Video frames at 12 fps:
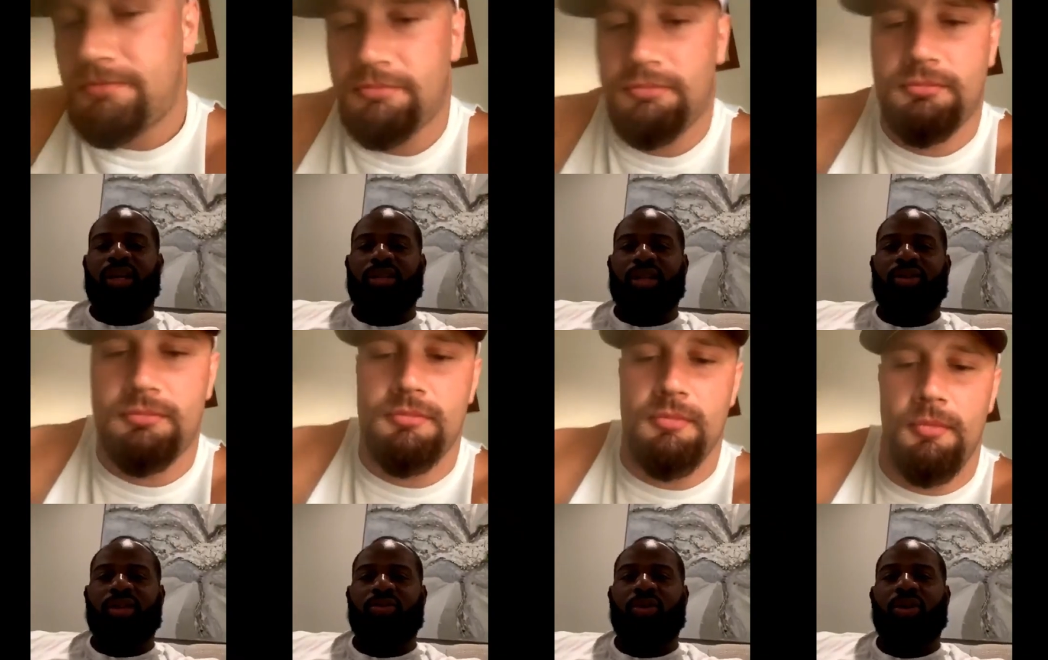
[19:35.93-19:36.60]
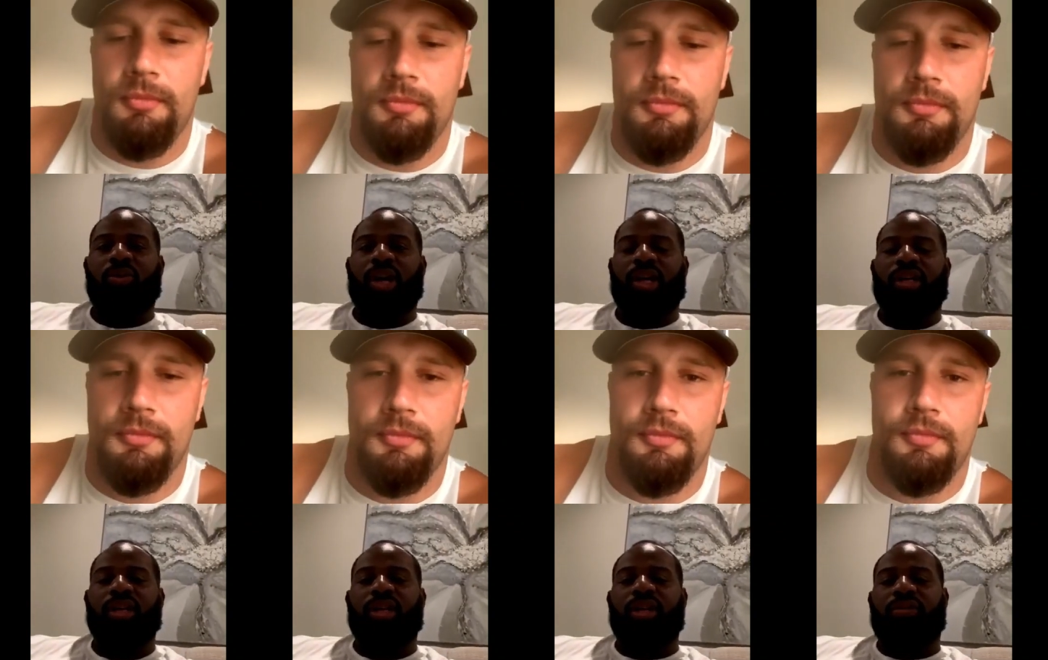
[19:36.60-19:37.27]
Speaker 1: is, and you just want to wait,
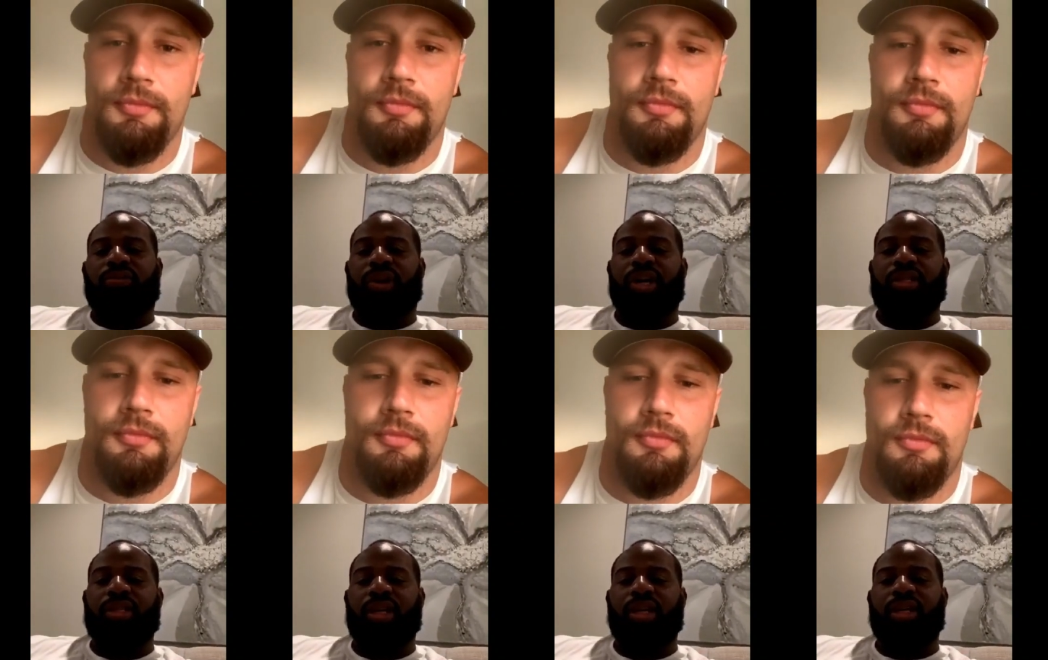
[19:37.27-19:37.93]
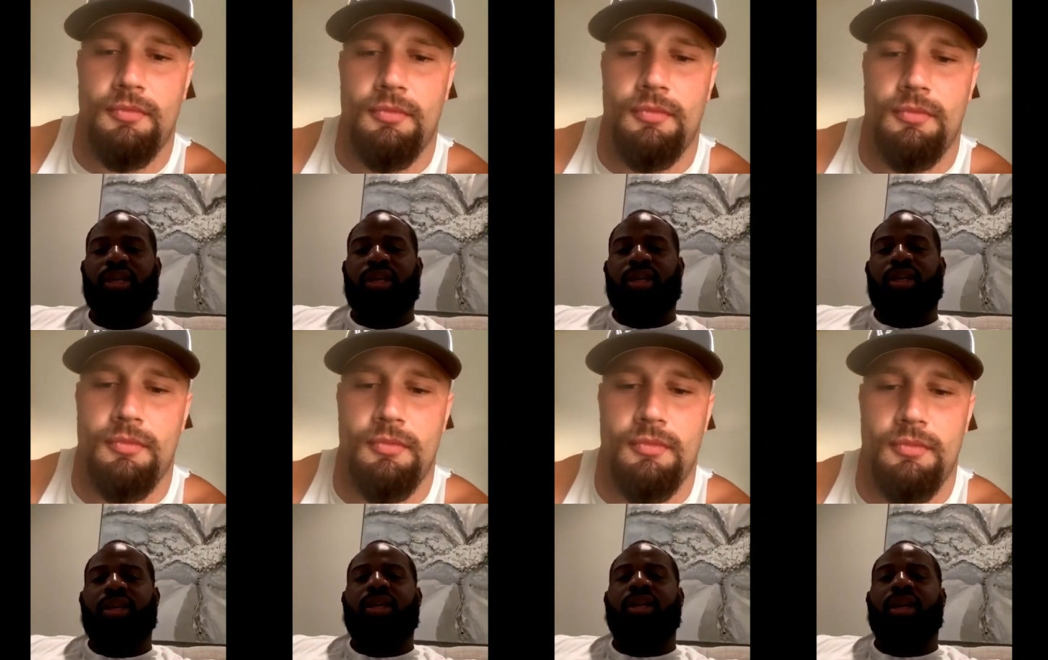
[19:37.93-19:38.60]
freeze it,
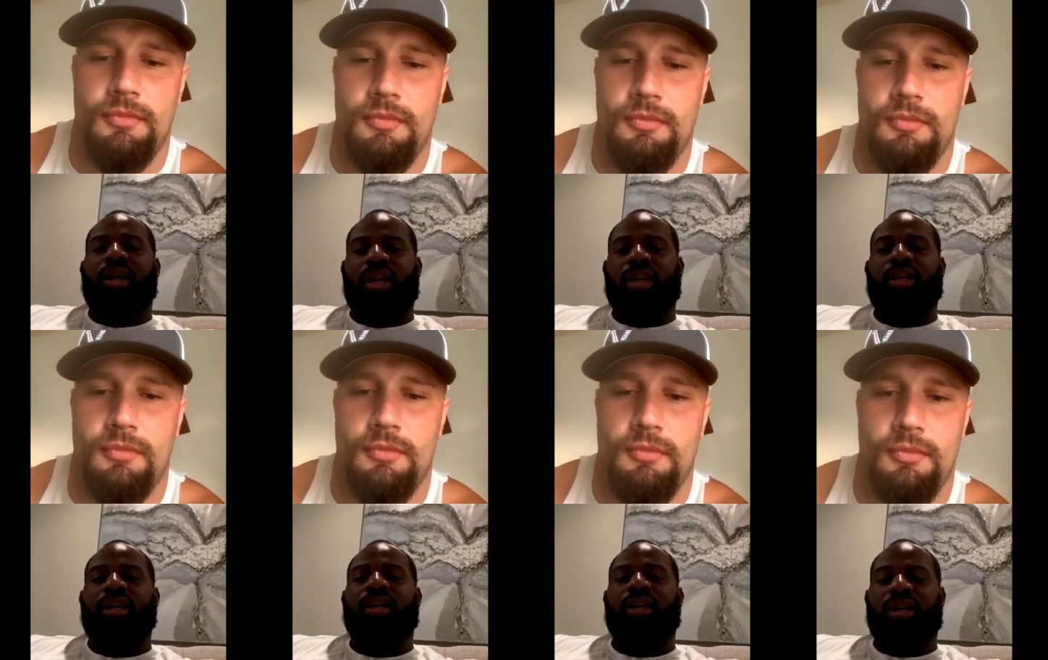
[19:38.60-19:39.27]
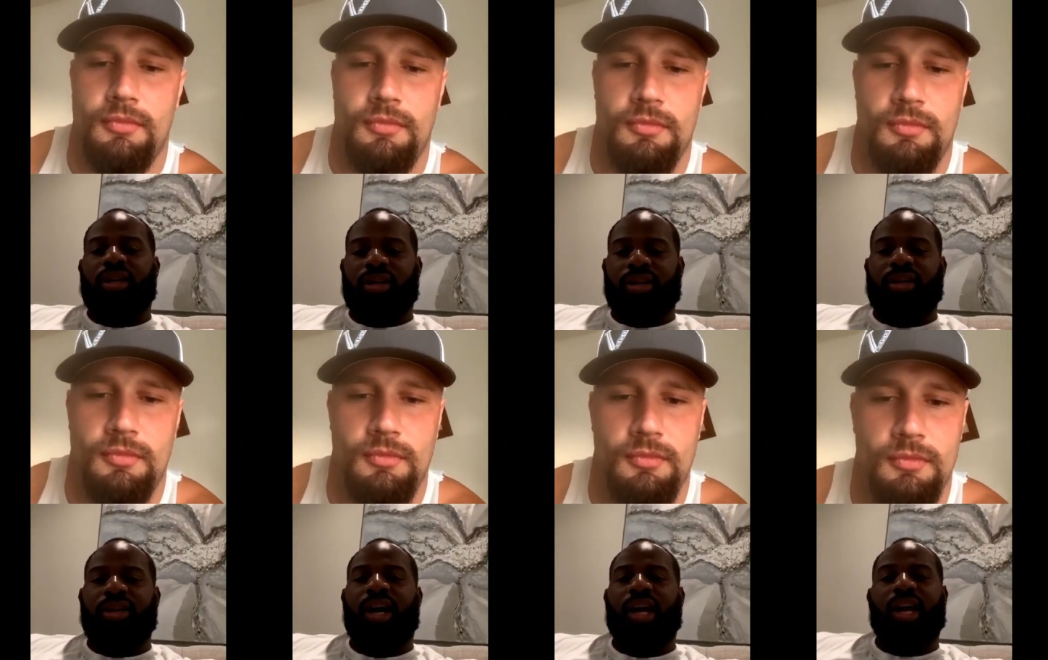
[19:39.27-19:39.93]
and uh,
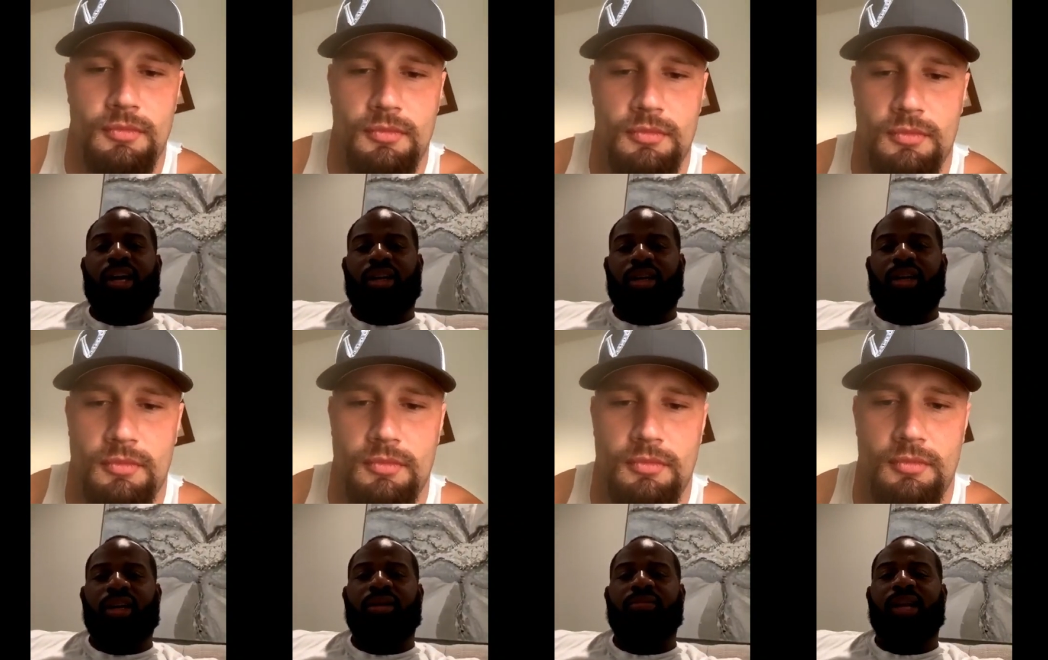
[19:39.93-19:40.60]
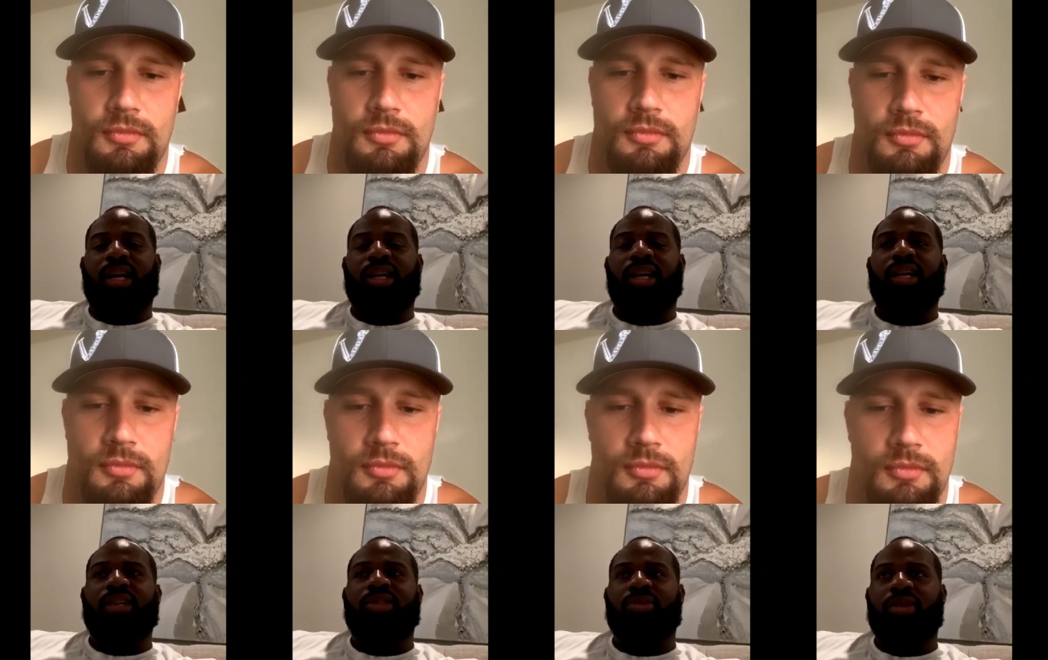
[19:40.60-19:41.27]
I ate uh I did
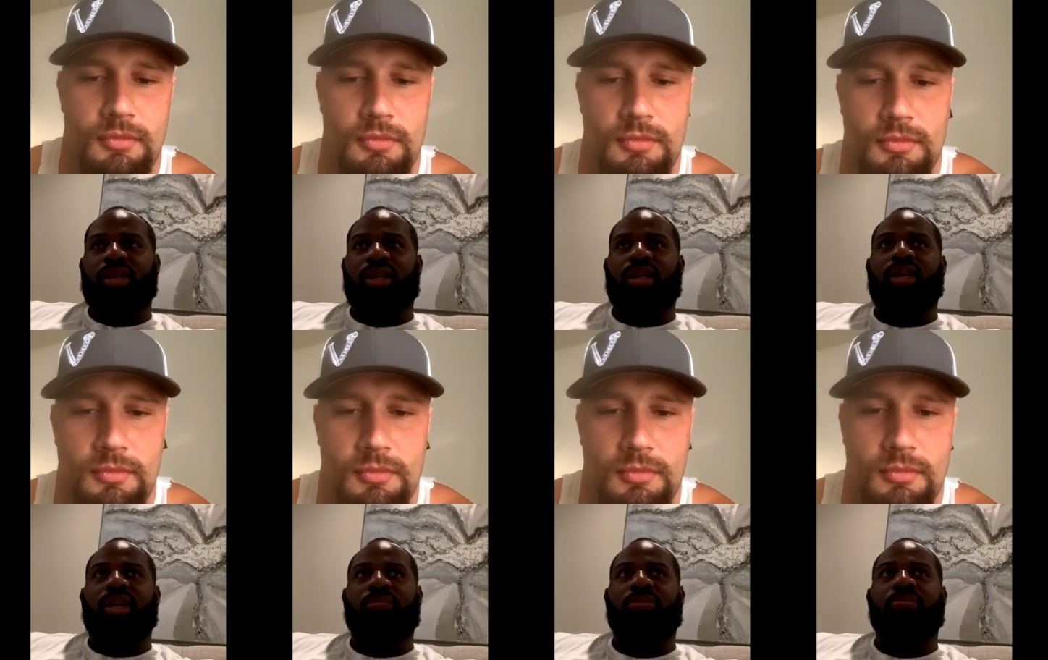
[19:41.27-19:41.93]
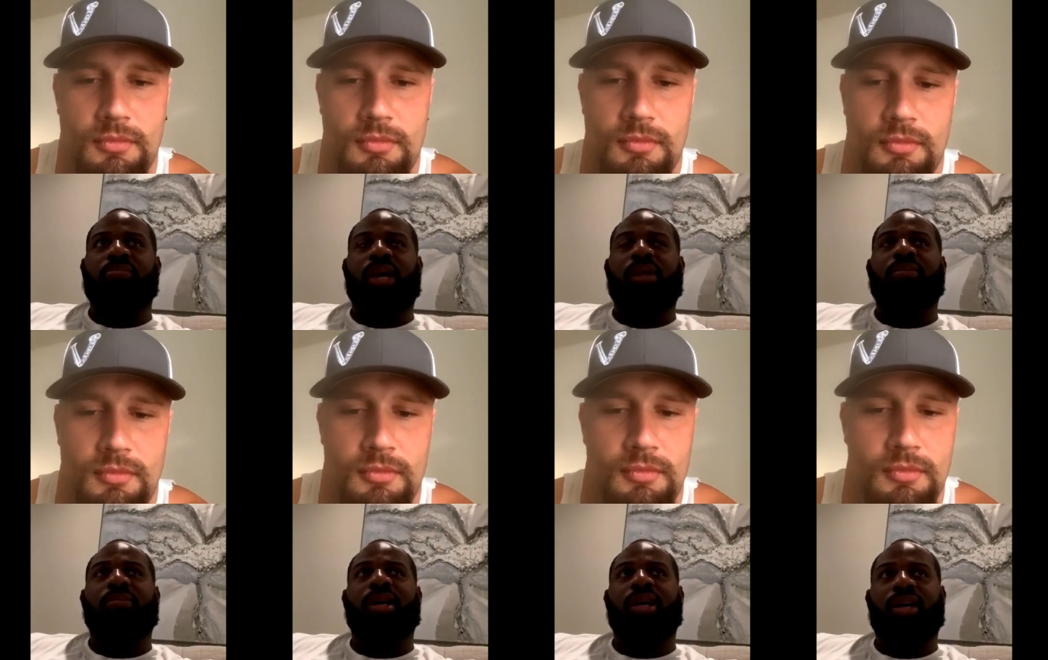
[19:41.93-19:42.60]
eat tuna uh, make,
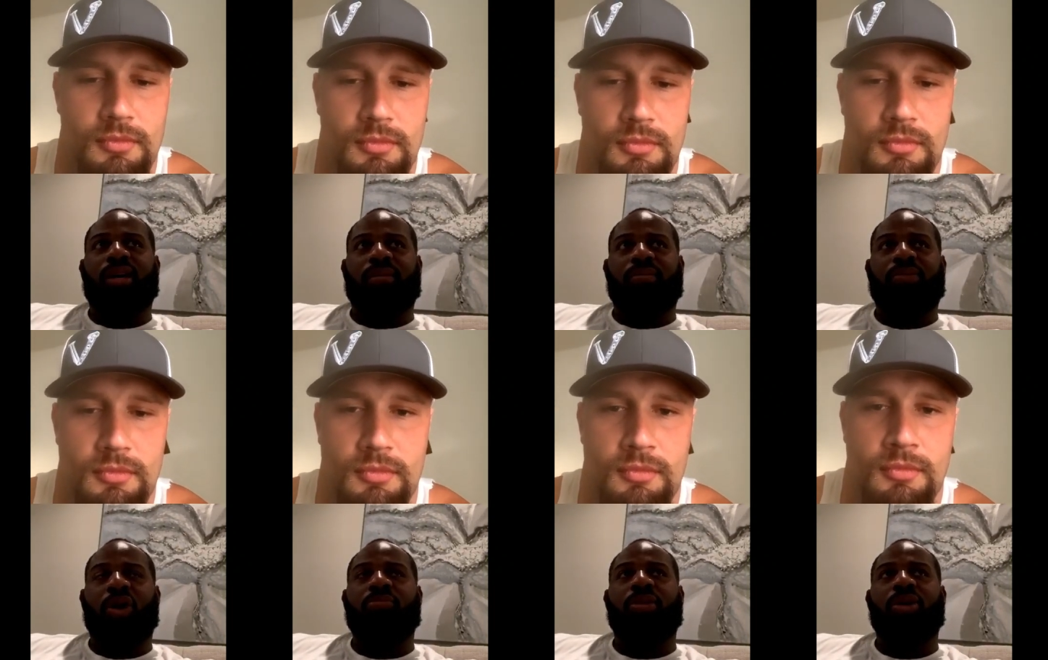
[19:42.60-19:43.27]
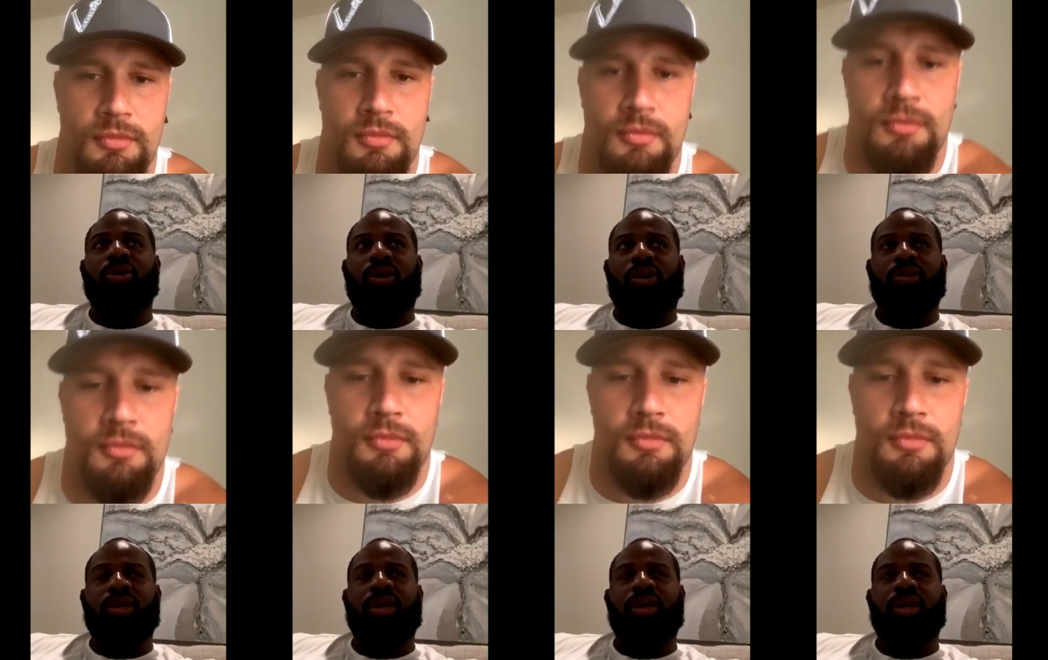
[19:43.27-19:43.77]
uh poke bowl on